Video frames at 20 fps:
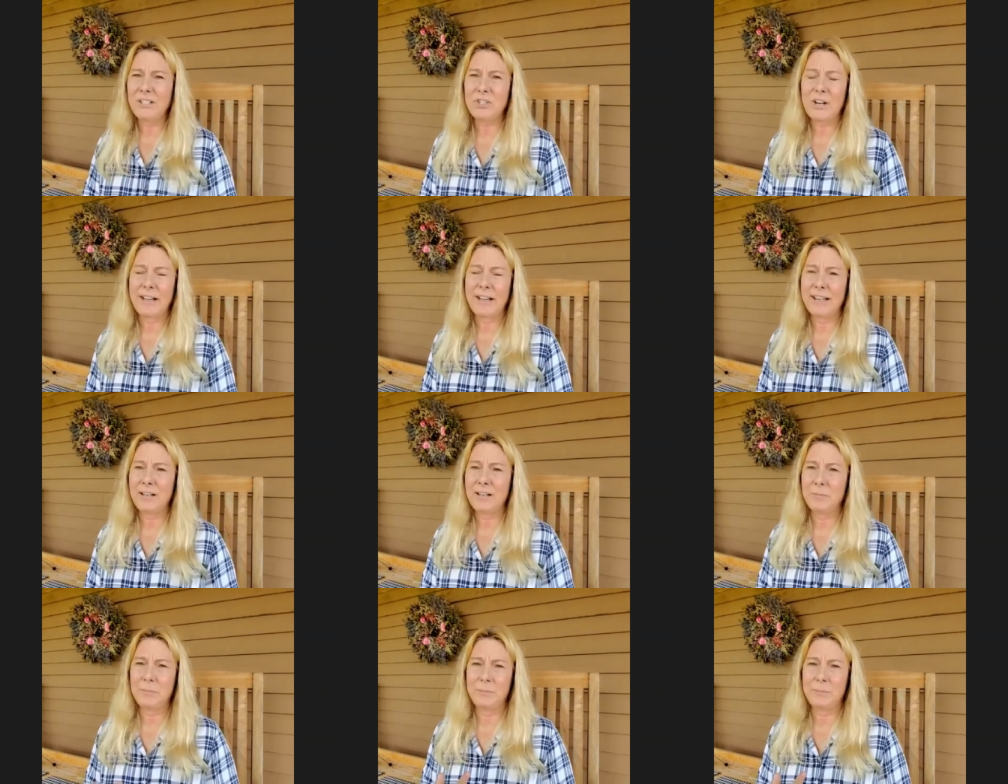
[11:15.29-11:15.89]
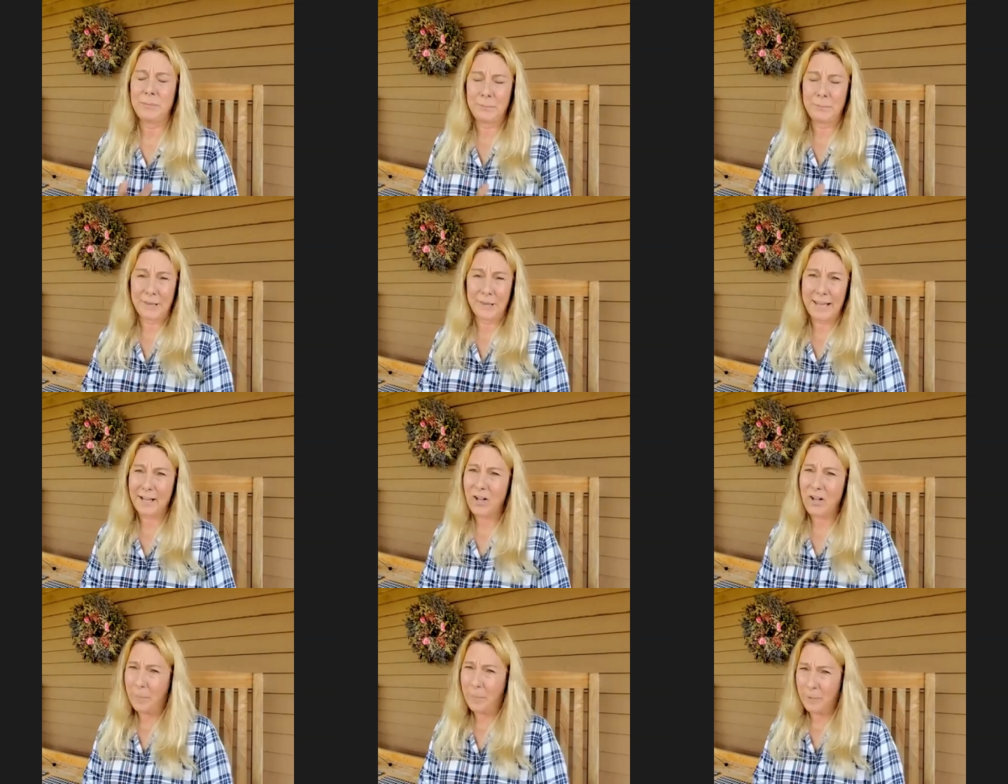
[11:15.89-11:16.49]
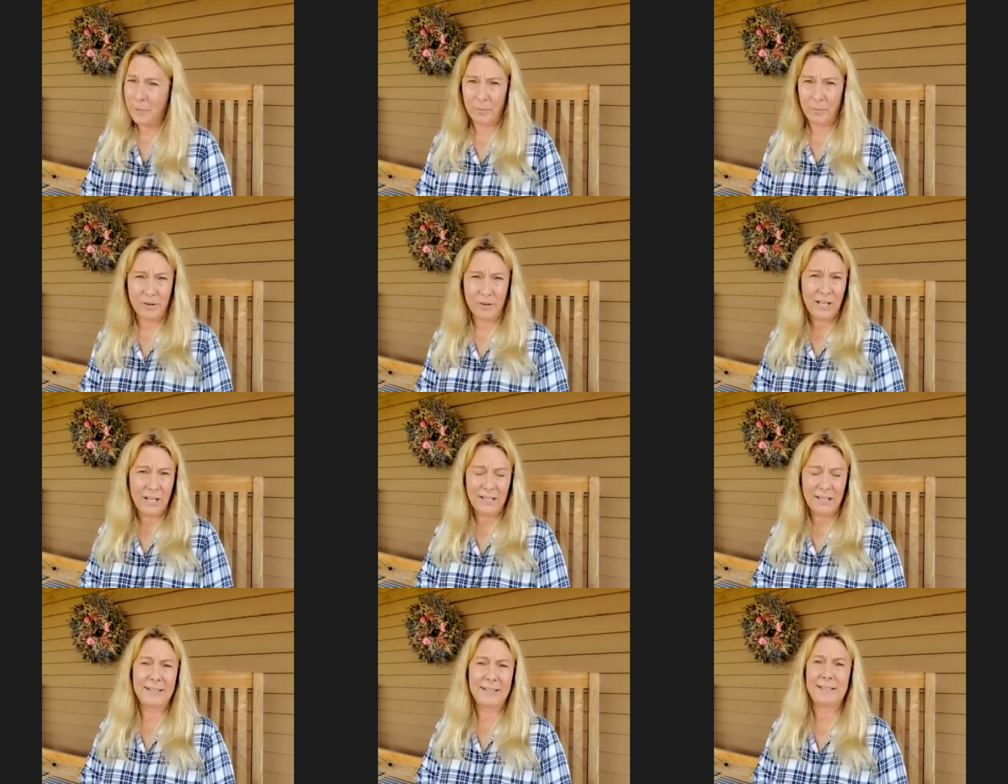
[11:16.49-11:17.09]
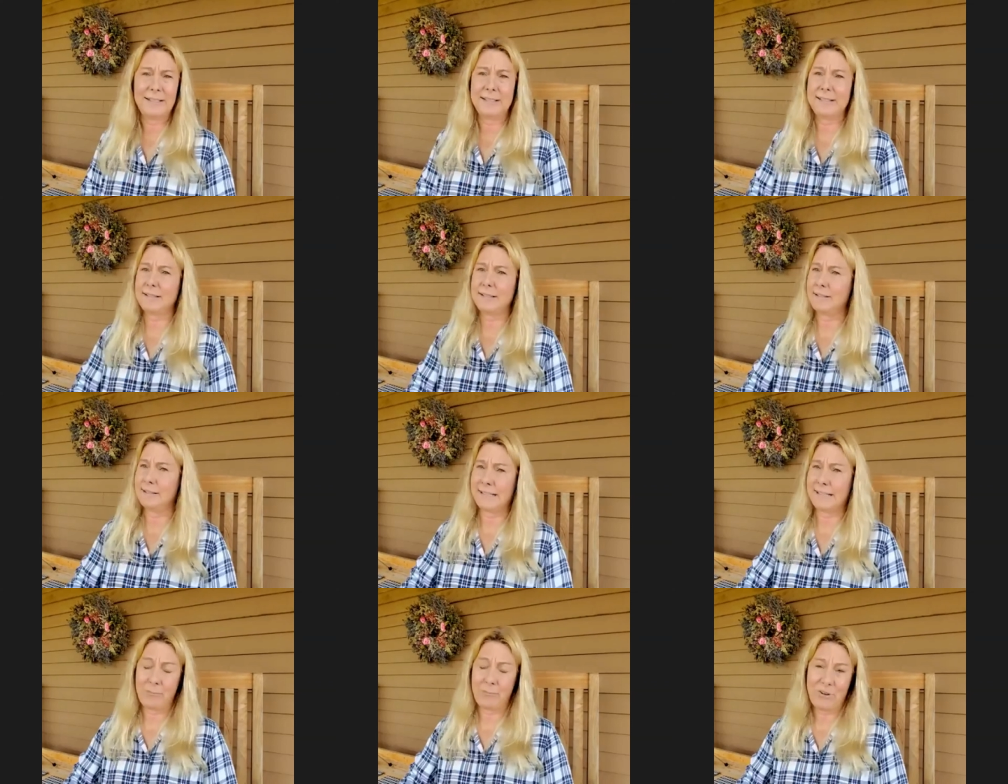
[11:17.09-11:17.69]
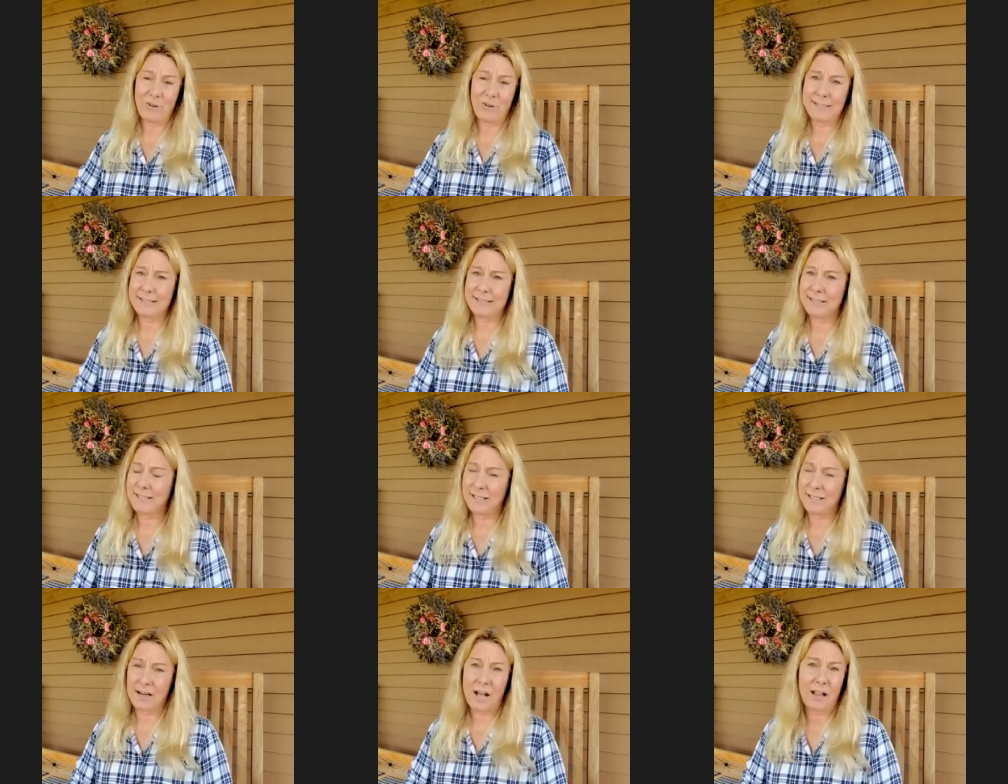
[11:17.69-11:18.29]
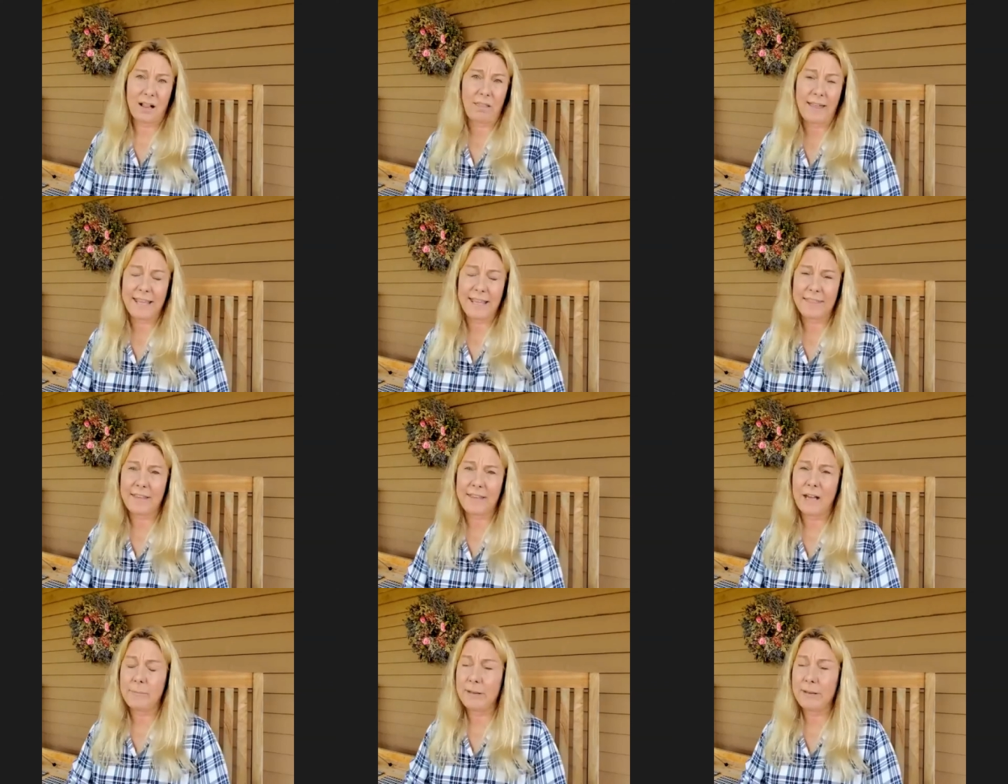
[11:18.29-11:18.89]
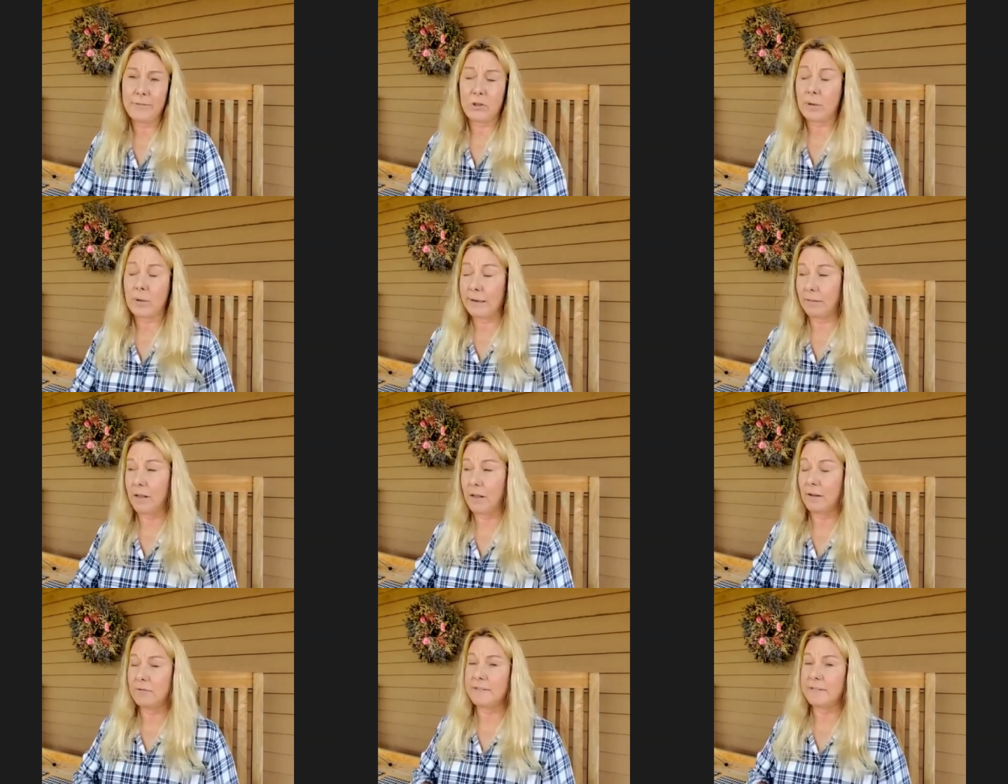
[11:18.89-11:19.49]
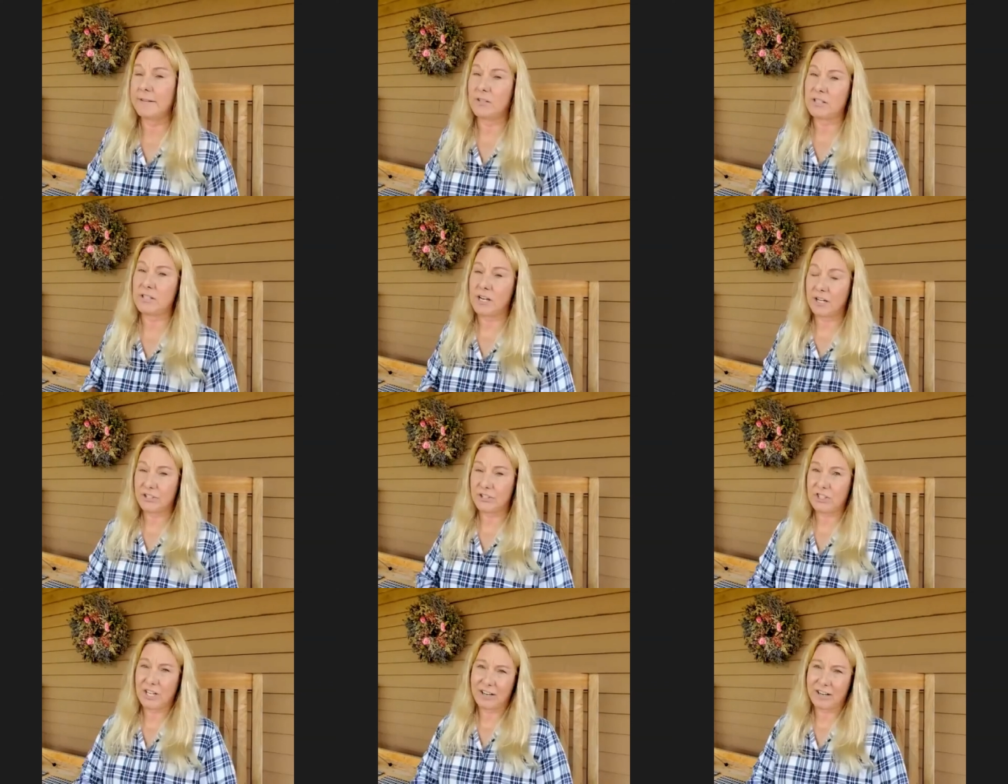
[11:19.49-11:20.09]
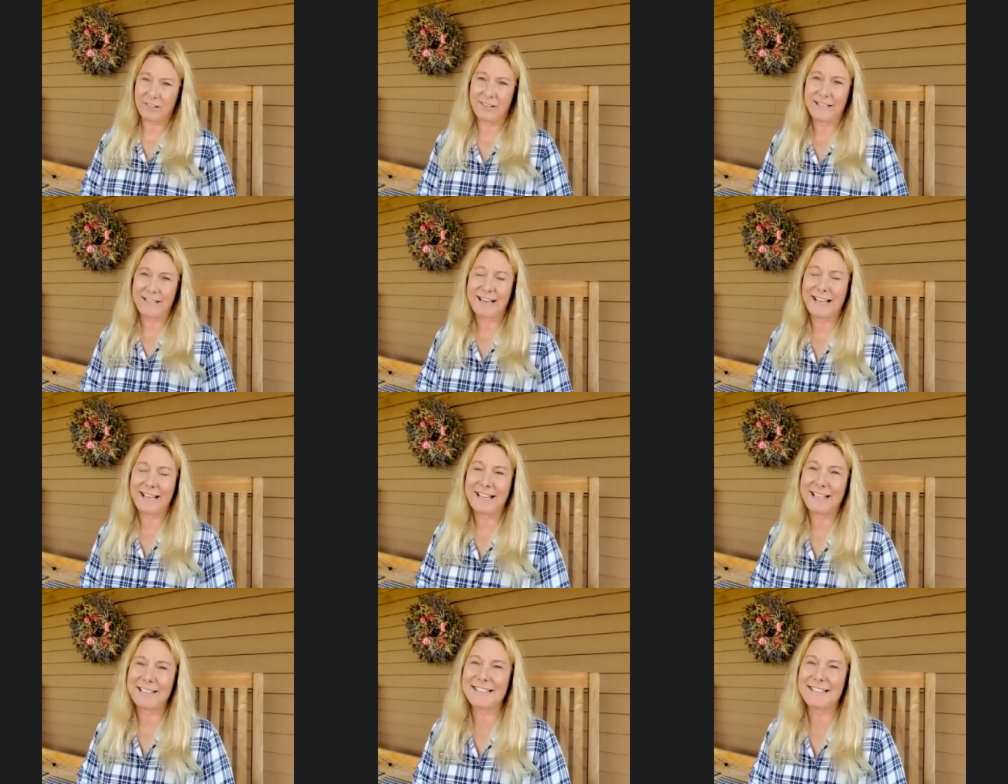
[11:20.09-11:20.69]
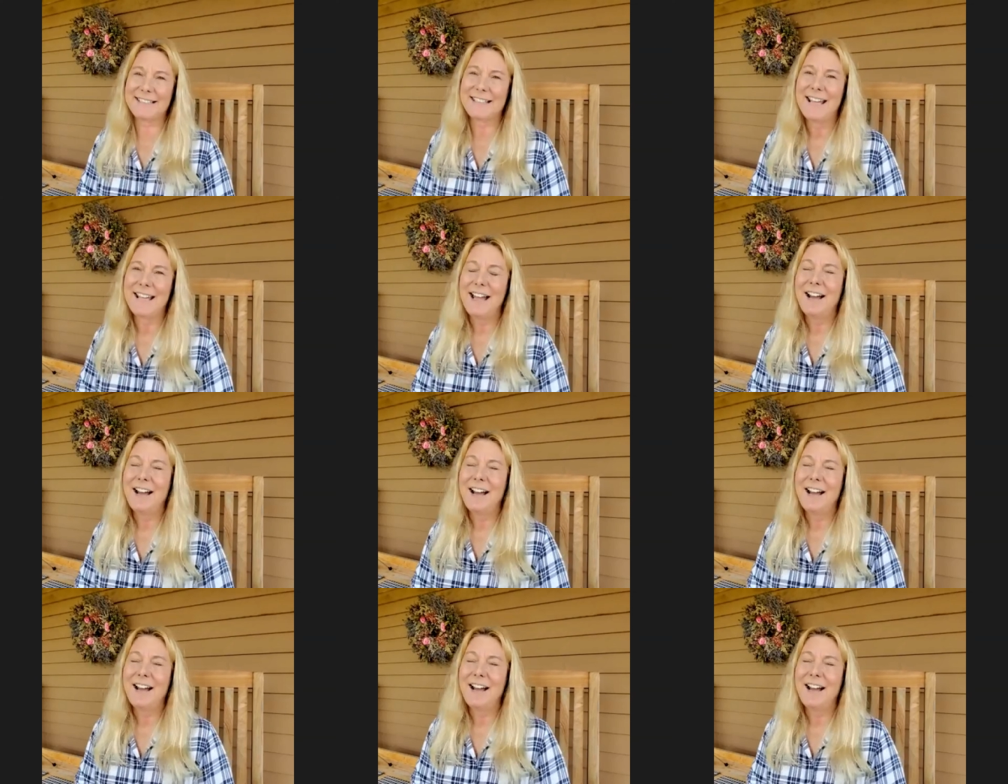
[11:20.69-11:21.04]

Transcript: I tried black copper marans, same reason, did not like them, even though I loved their dark chocolate eggs.